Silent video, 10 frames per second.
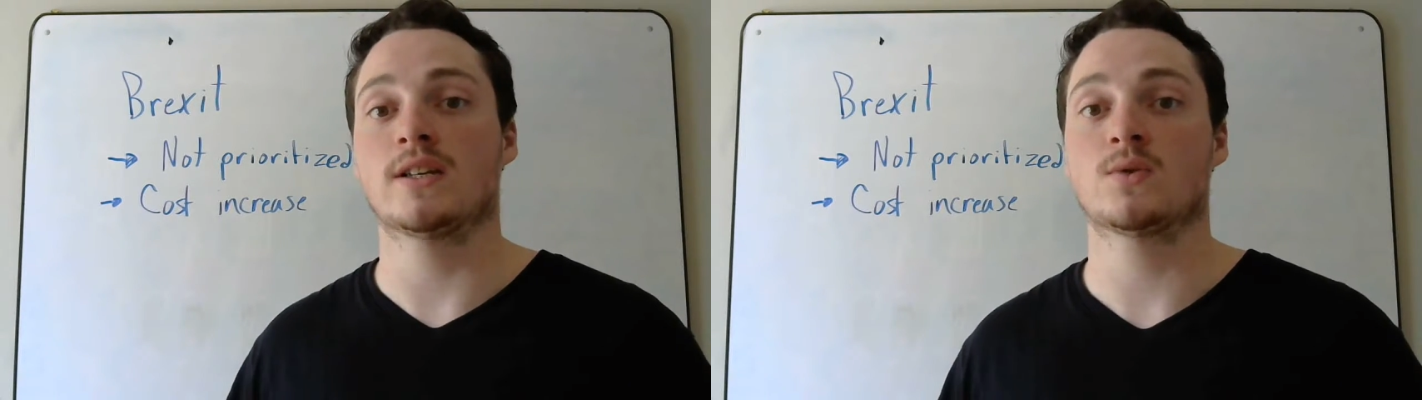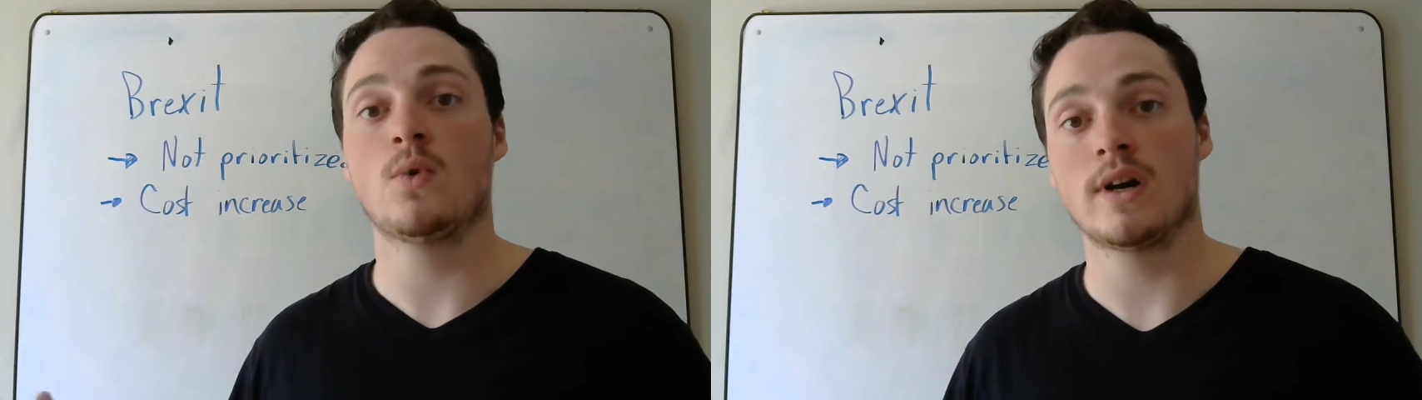
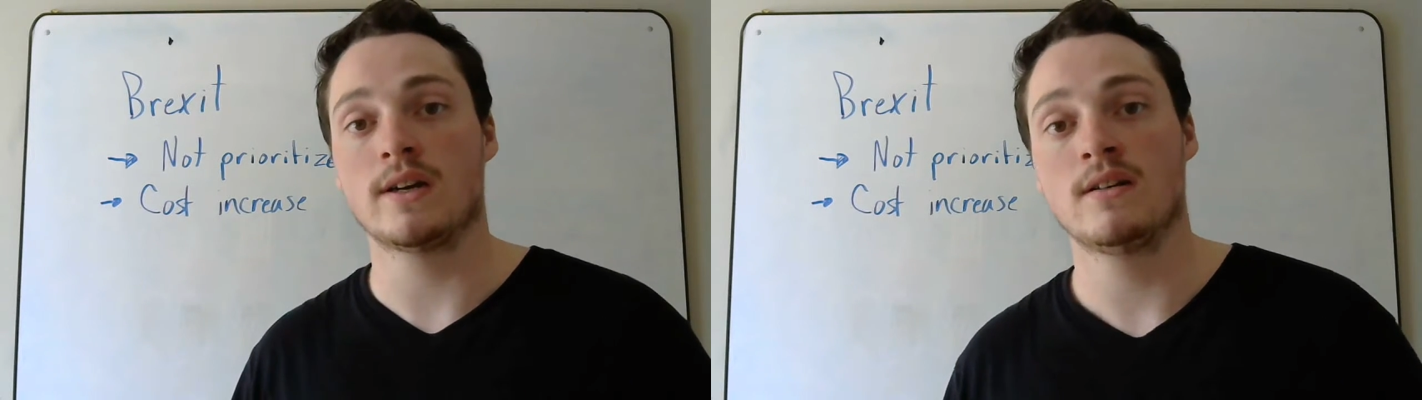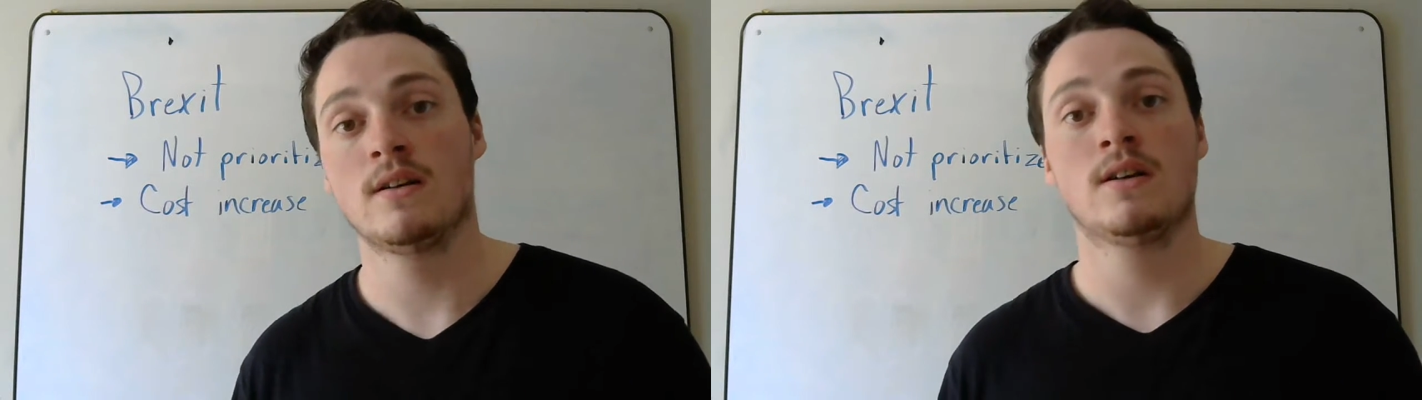as
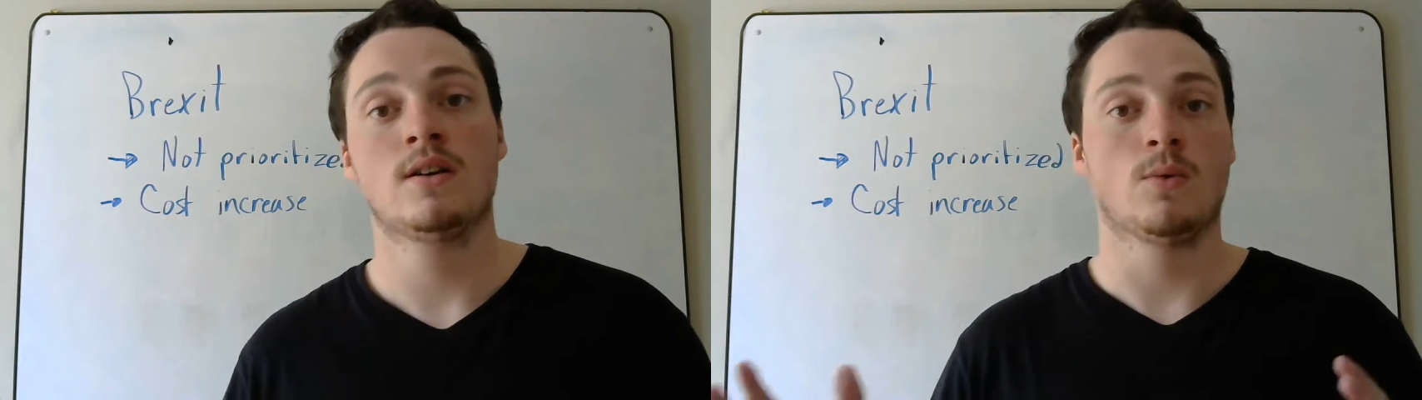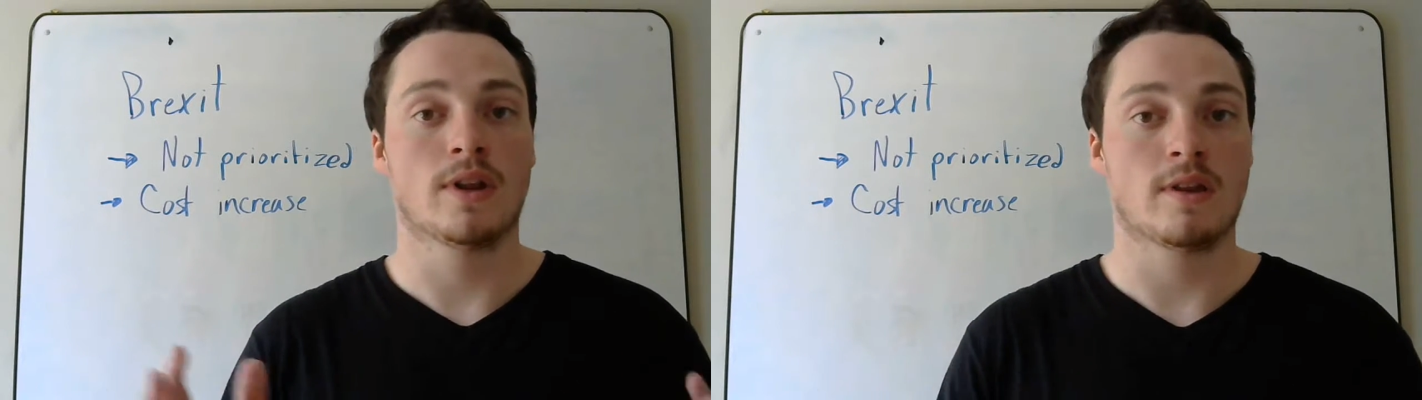one
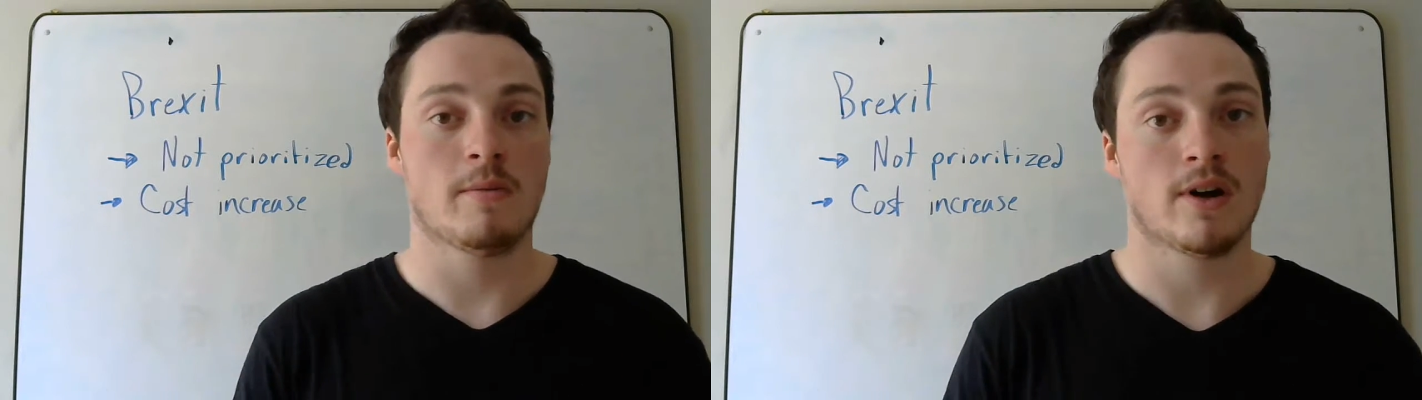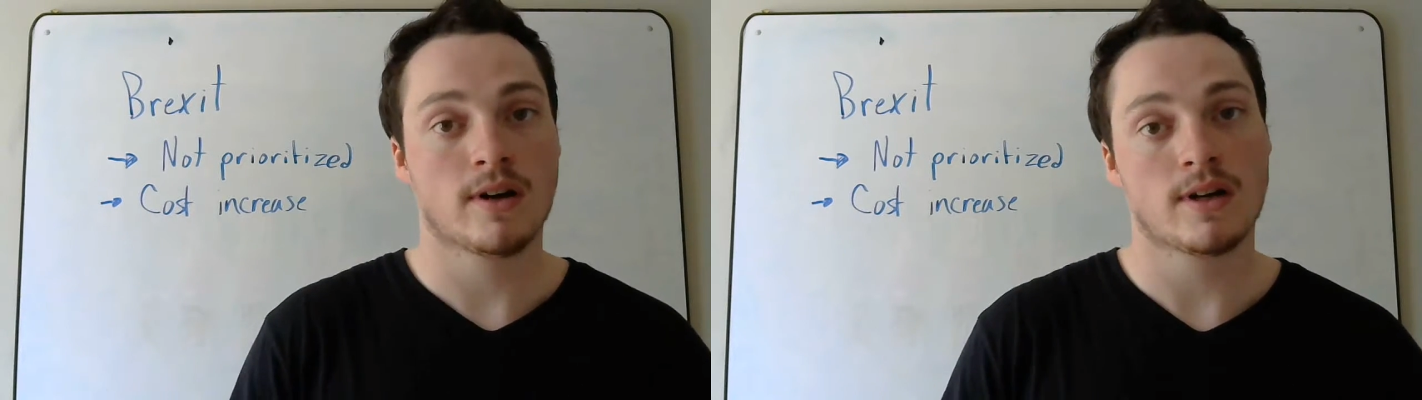with
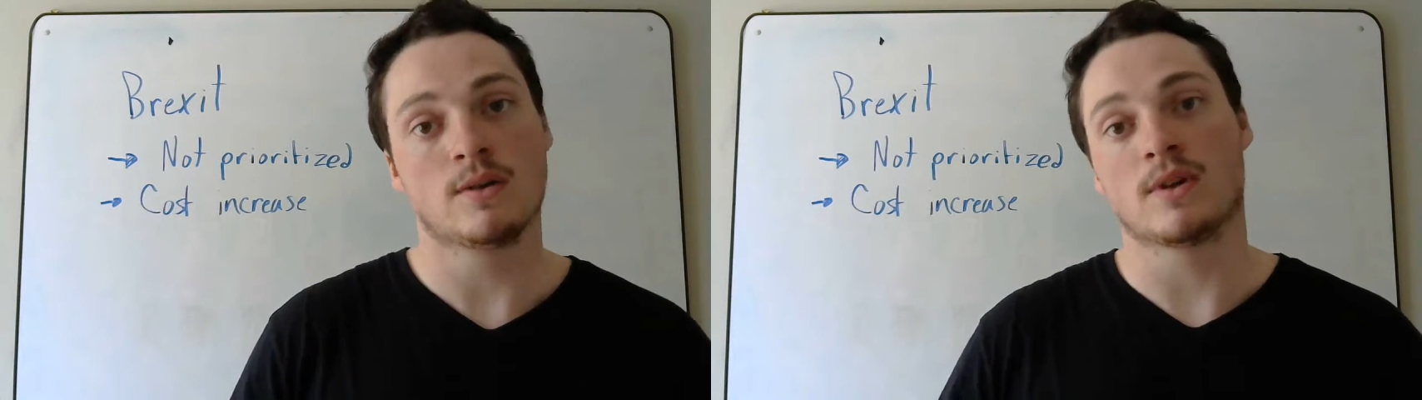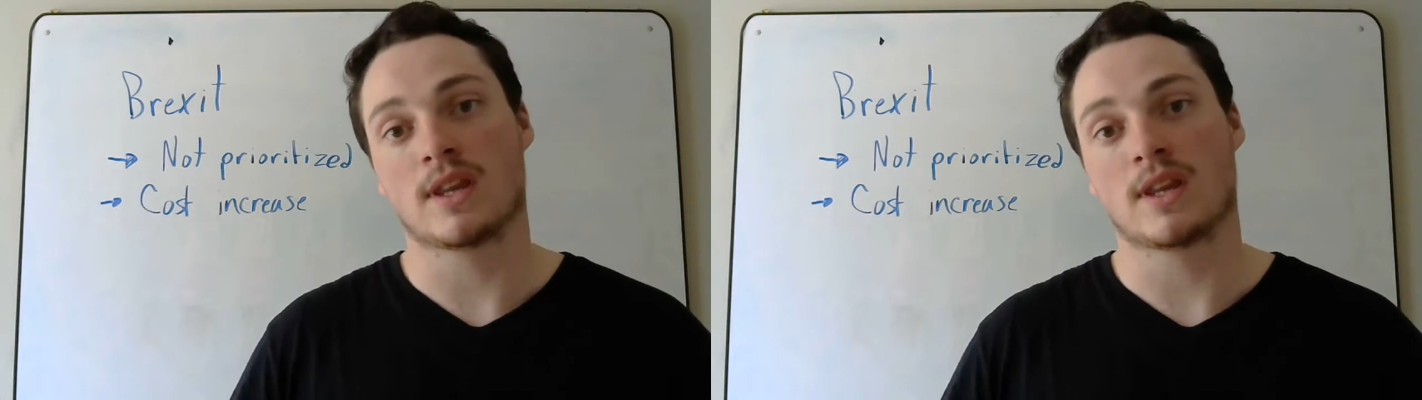America, with